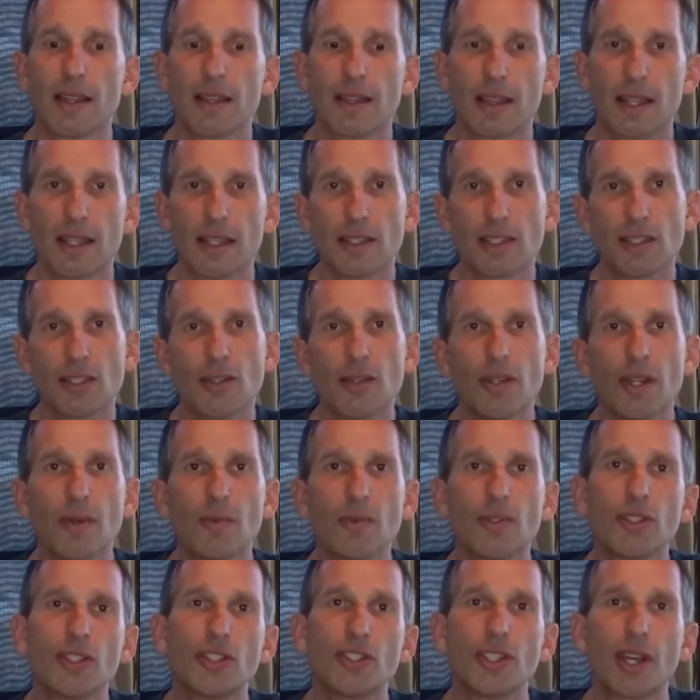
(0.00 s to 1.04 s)
this unit
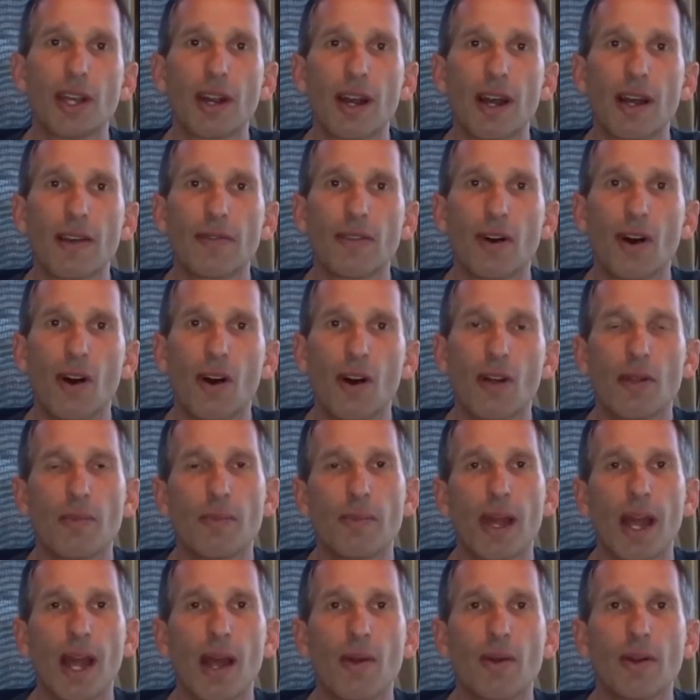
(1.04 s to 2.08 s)
will shut off all the
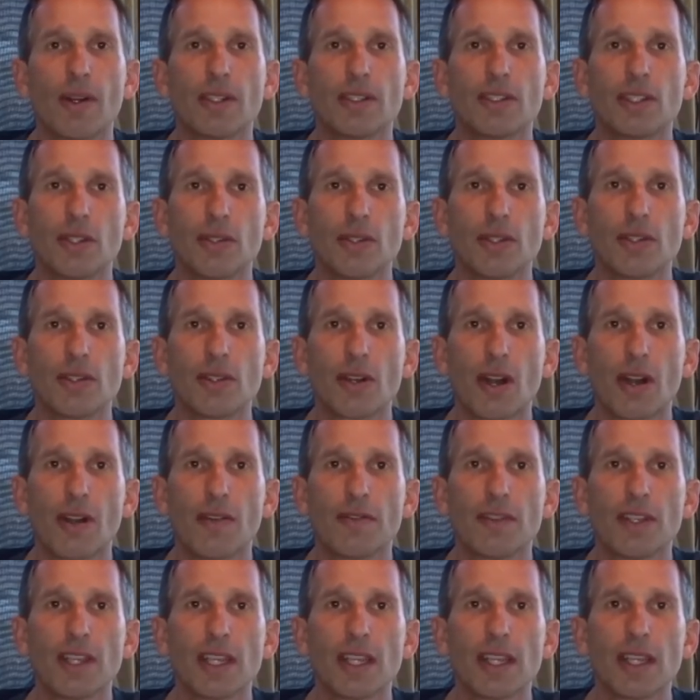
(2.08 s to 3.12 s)
power to your
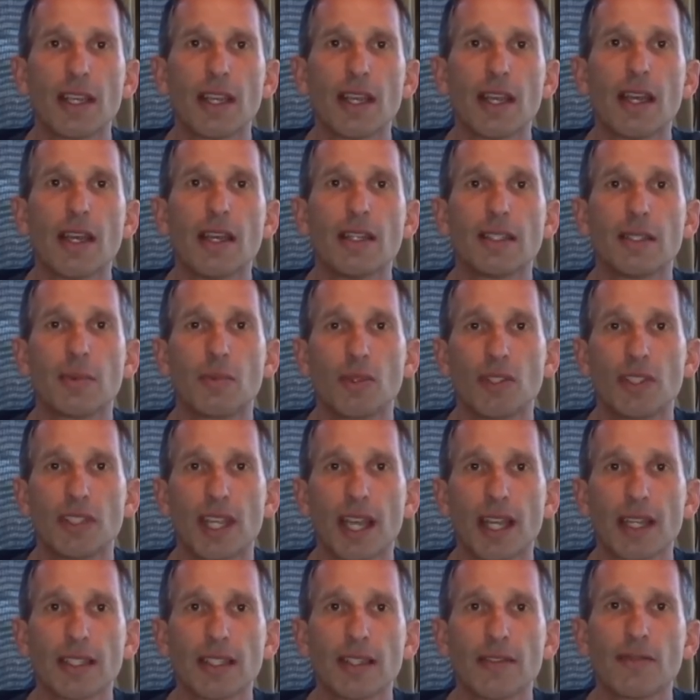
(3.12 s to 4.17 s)
RV to
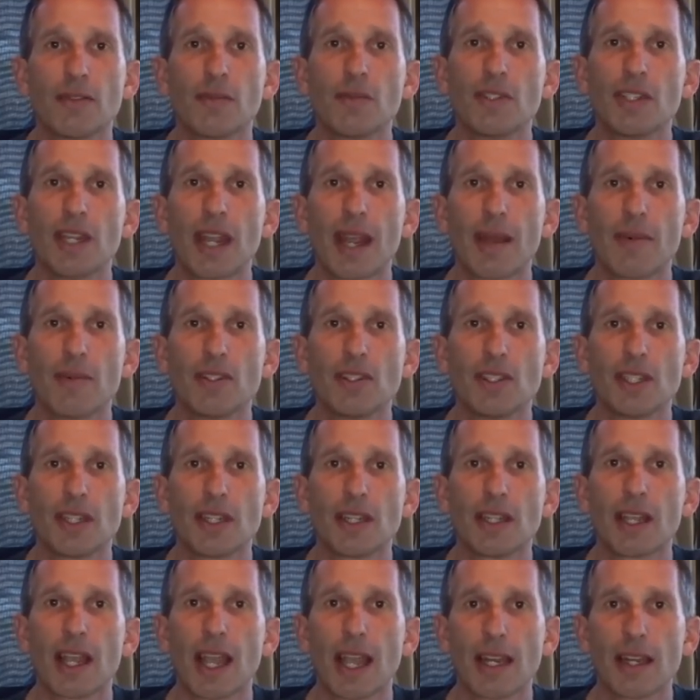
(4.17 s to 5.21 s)
protect it from
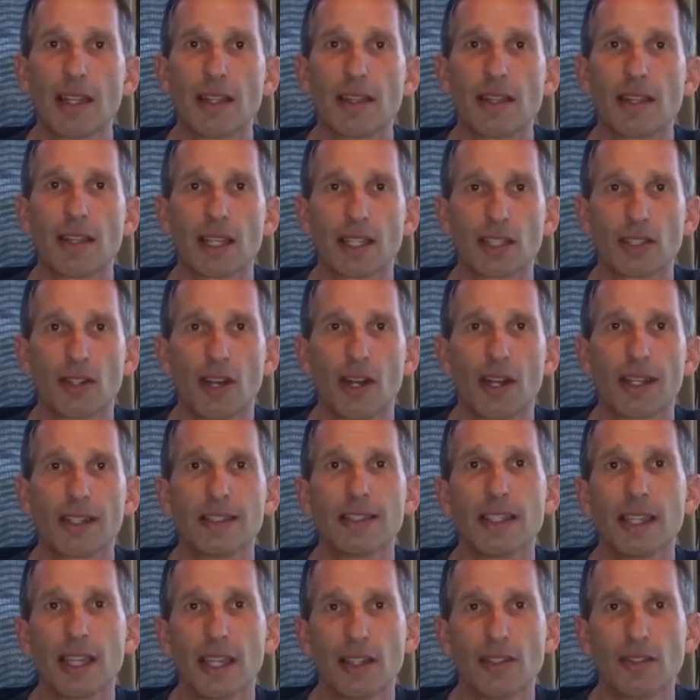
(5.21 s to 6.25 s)
damaging any of the
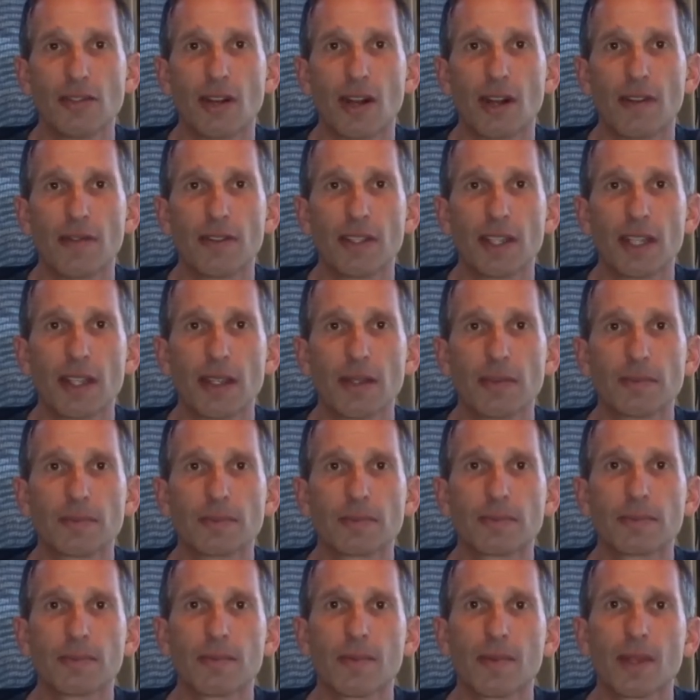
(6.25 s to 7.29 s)
electronics in your RV.
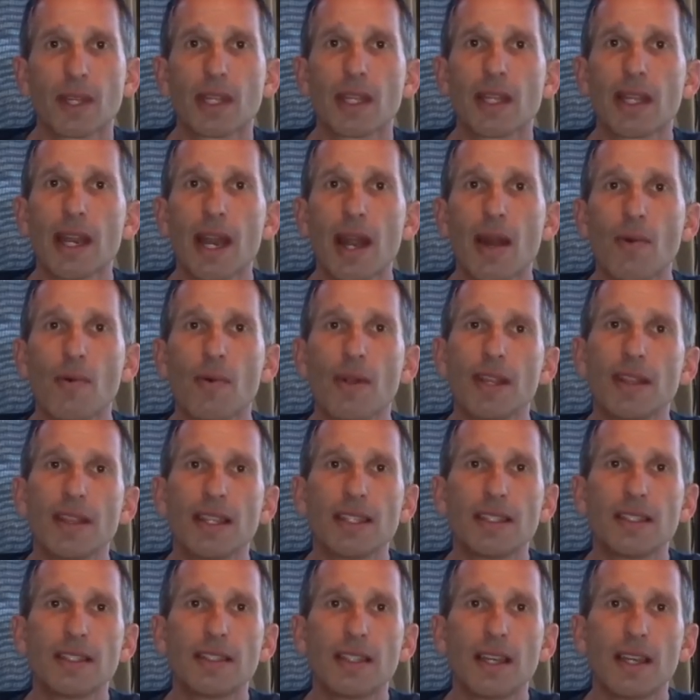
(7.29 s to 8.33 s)
Now when
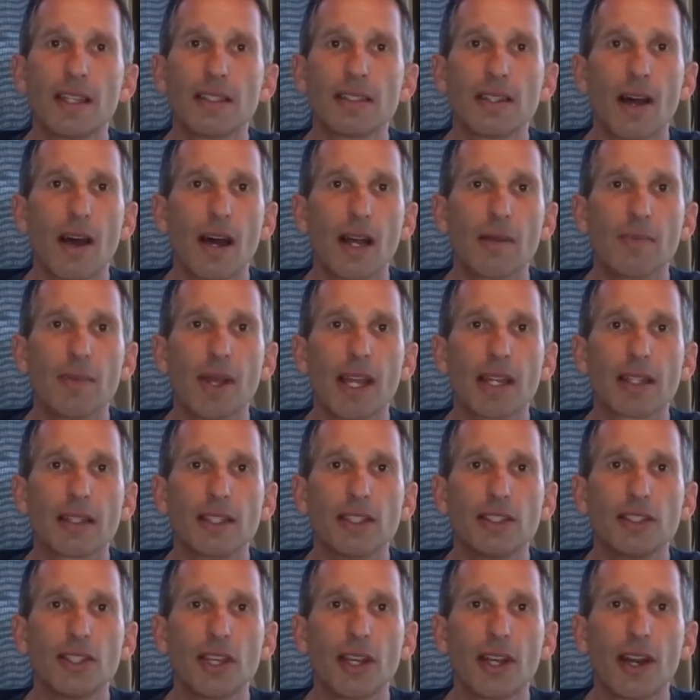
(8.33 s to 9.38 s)
this does
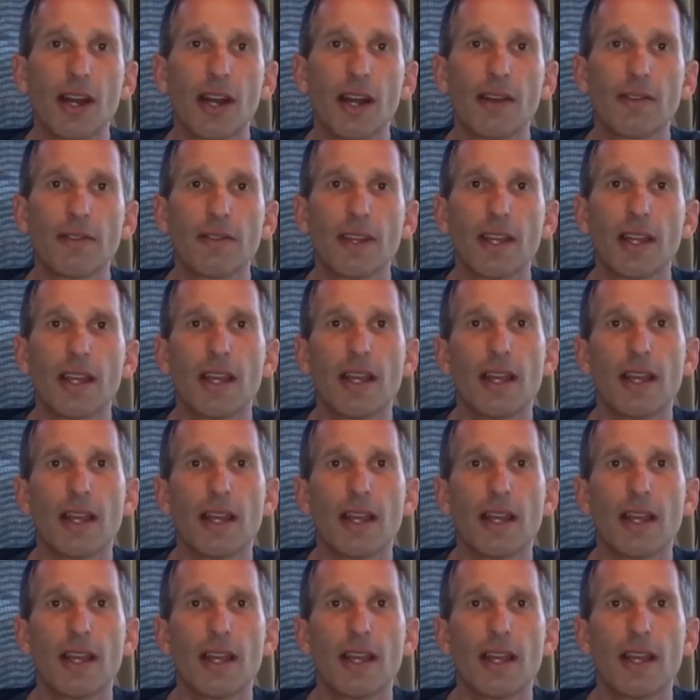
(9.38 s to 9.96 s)
automatically shut off,